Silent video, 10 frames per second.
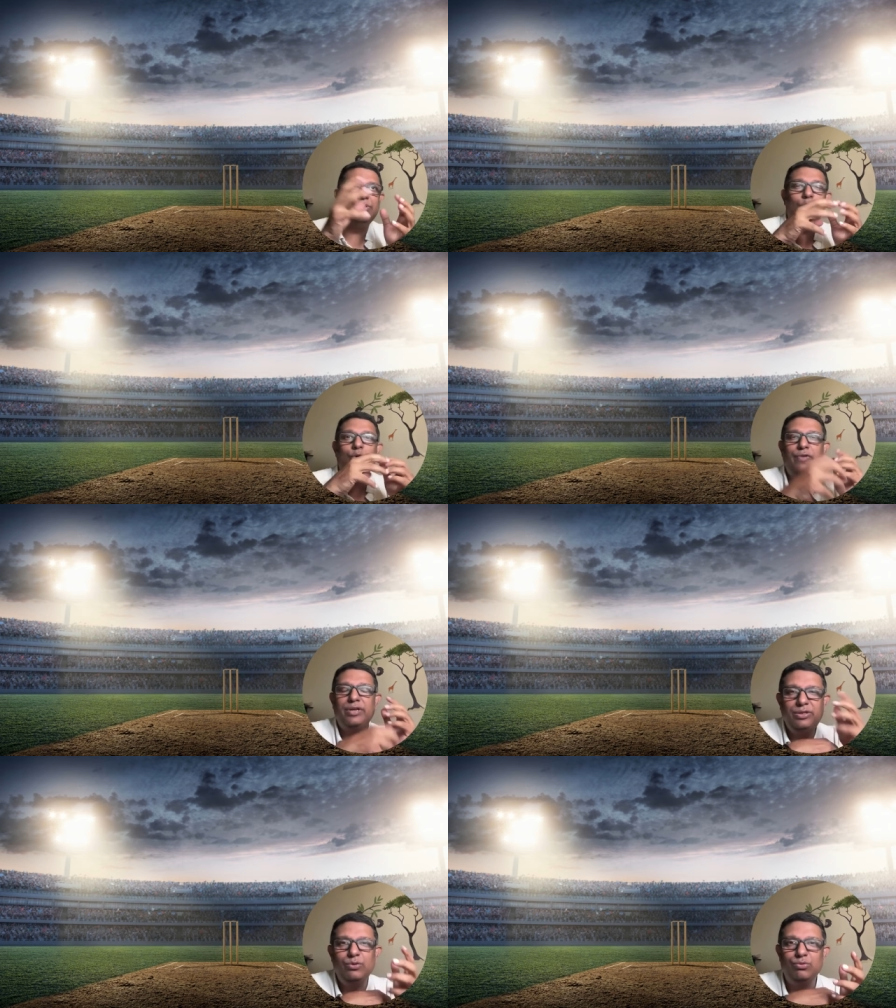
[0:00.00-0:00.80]

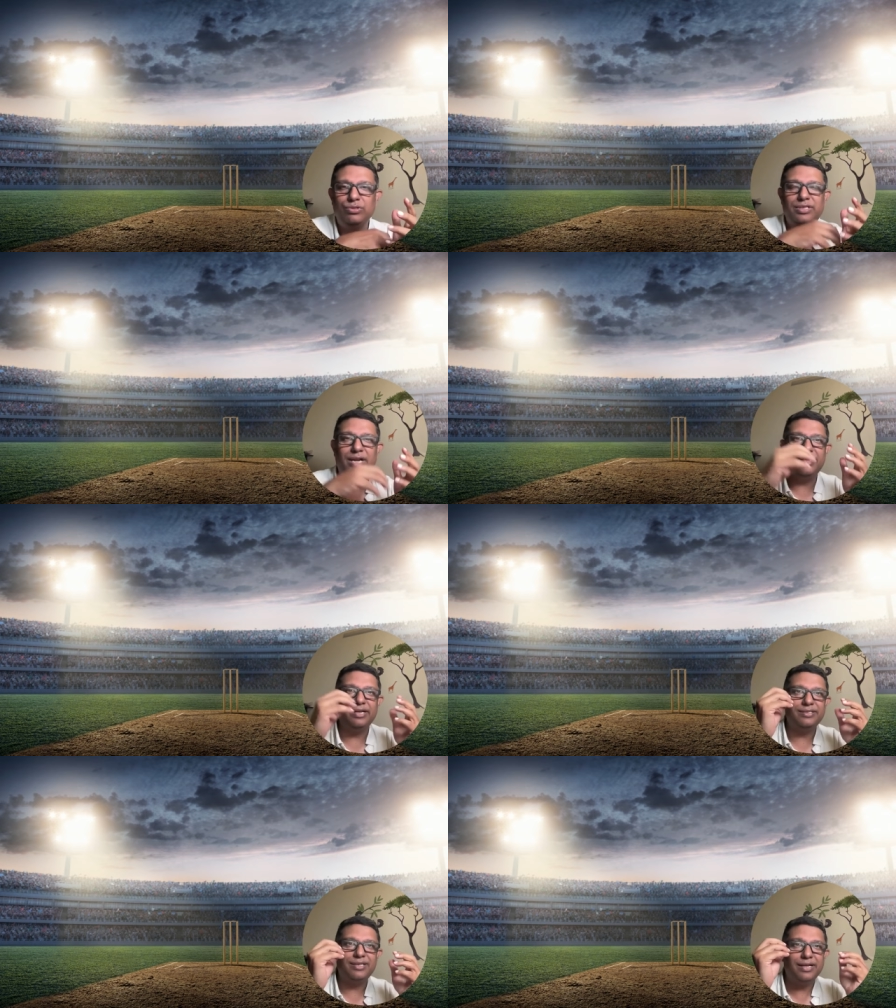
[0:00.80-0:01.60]
overuse that
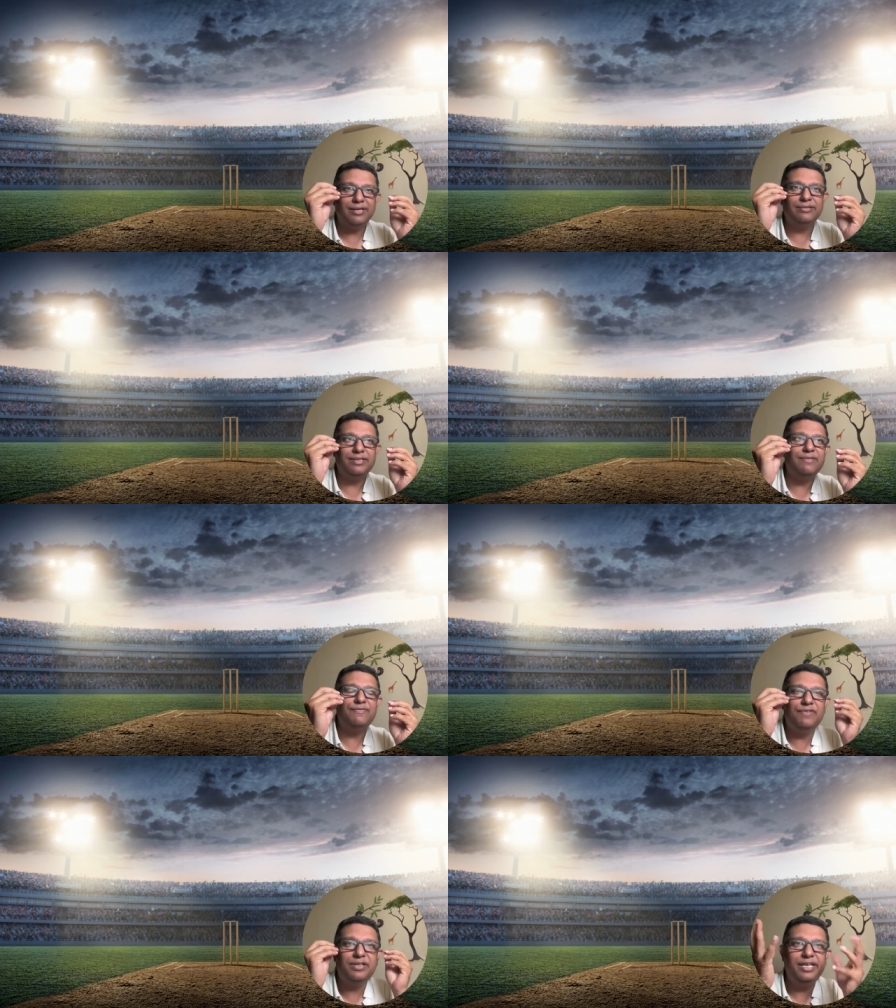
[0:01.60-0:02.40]
it's like a, there's a
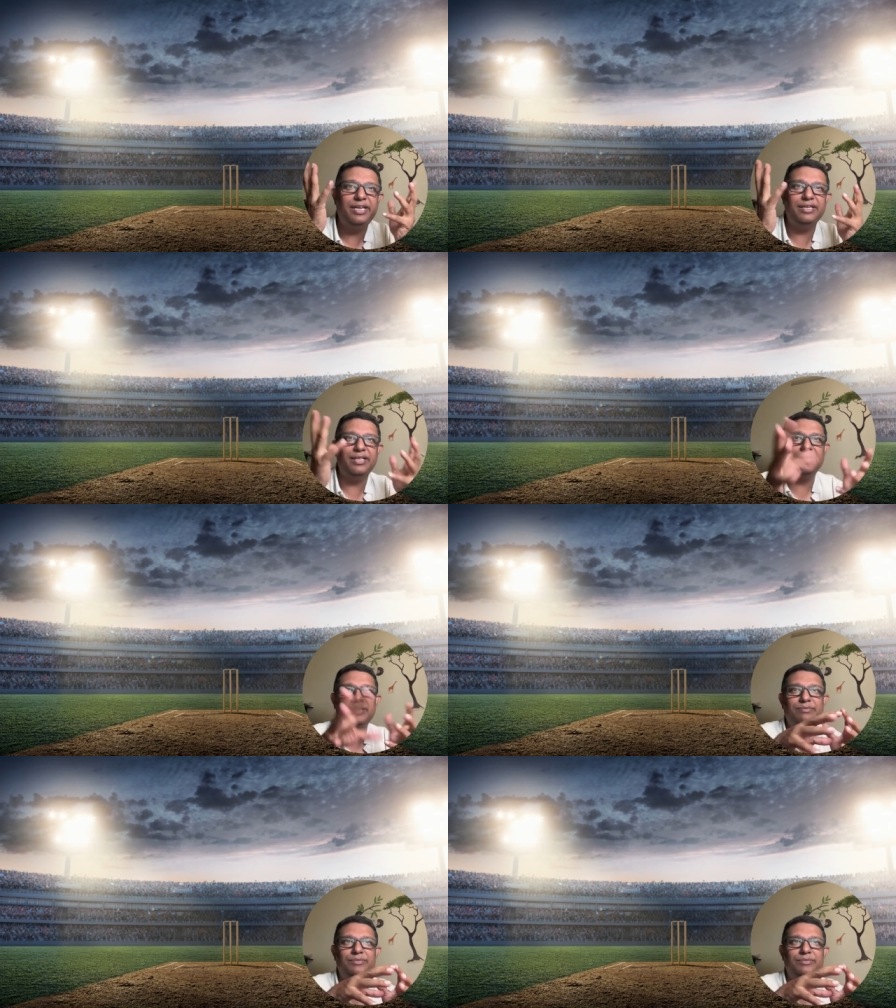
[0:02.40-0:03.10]
fatigue that